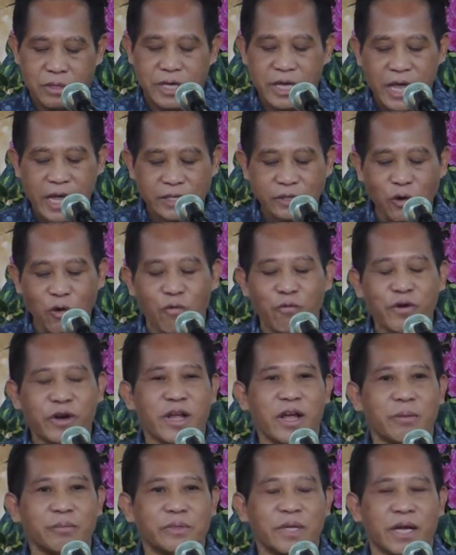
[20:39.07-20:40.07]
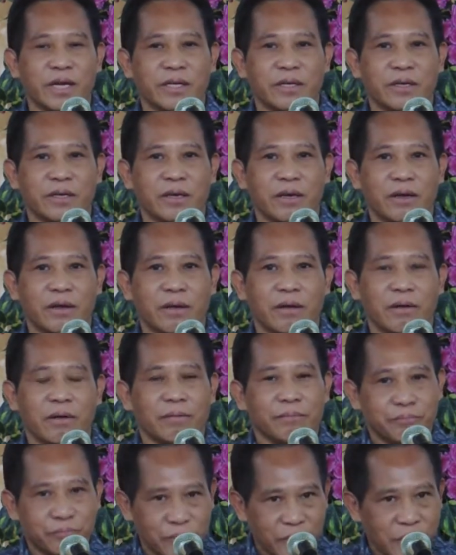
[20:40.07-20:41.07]
He has overcome that.
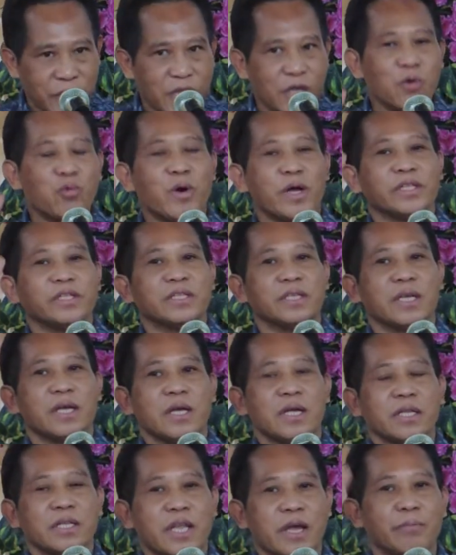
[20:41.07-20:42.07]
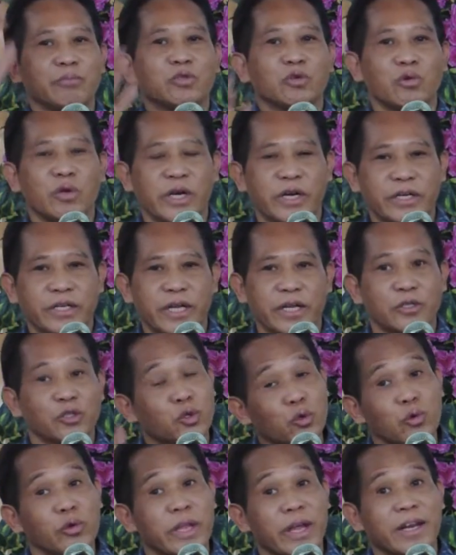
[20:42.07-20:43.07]
He wants them to learn that
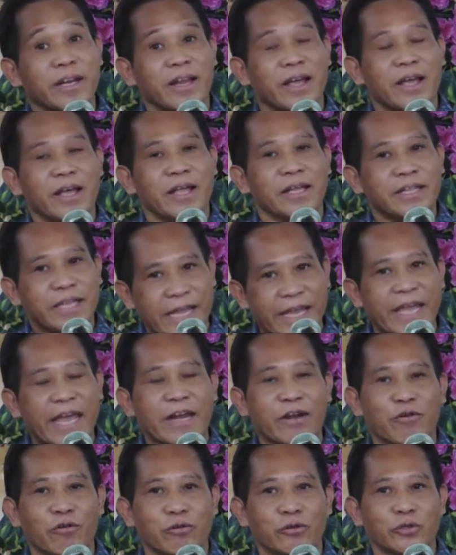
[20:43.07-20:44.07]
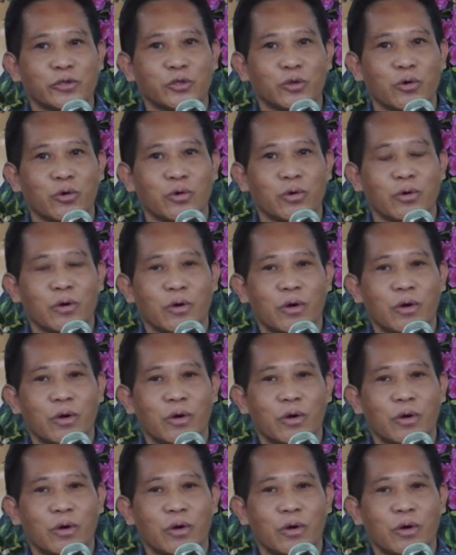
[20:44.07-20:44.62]
so that they can also